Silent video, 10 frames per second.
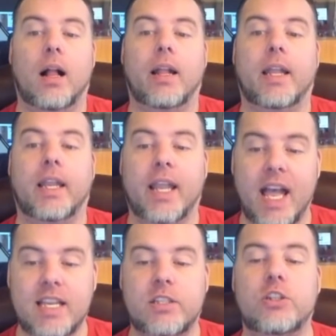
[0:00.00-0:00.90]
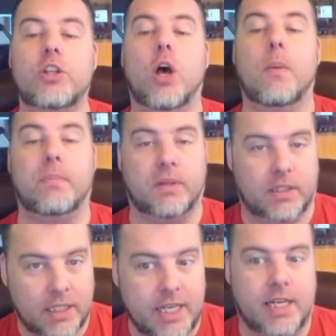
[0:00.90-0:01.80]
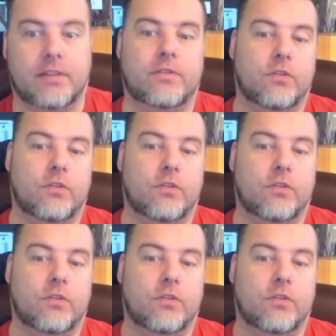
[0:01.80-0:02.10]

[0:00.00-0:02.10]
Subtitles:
Yes, please.